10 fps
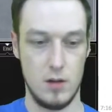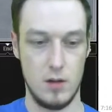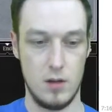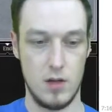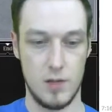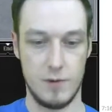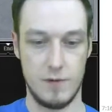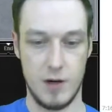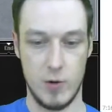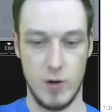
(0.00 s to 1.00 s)
Thopter
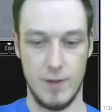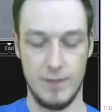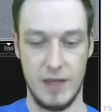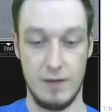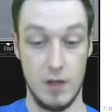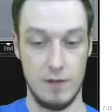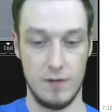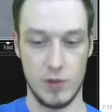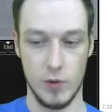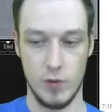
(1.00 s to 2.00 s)
Foundry, even
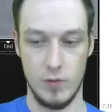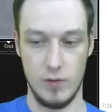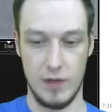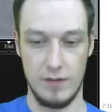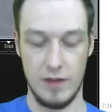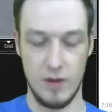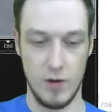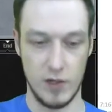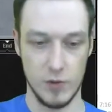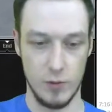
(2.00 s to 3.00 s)
though I
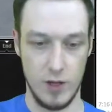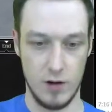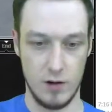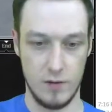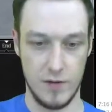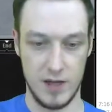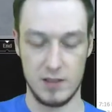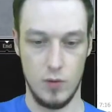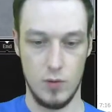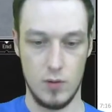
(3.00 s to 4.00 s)
drew the artifact.
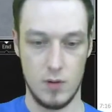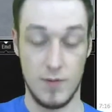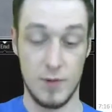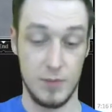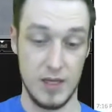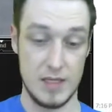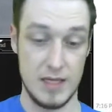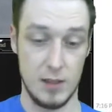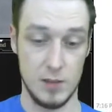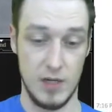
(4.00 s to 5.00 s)
I'm going to play the
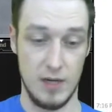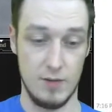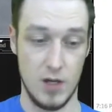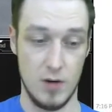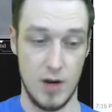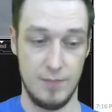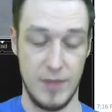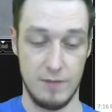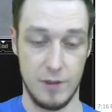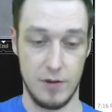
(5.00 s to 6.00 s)
Talisman even though I have
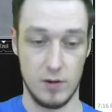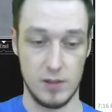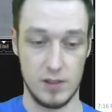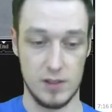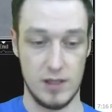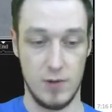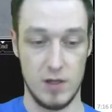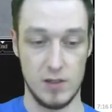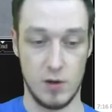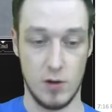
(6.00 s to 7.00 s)
a Thirst, because I want to
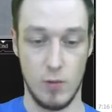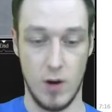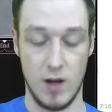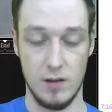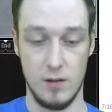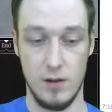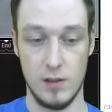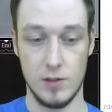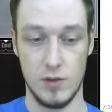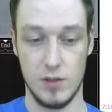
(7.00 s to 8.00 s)
discard a right.
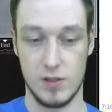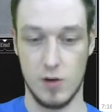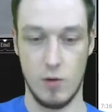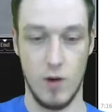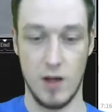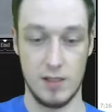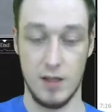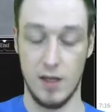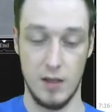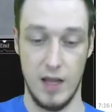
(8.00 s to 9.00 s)
So I'll discard rights in
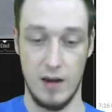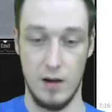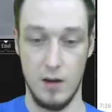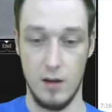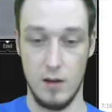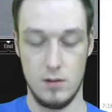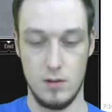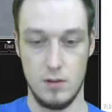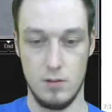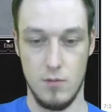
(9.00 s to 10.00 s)
like a land.
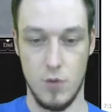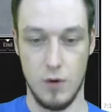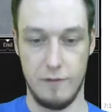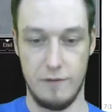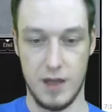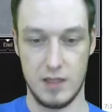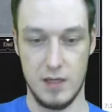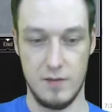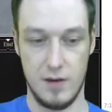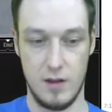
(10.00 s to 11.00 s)
More
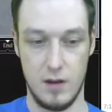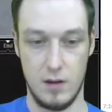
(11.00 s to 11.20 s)
effective, I think.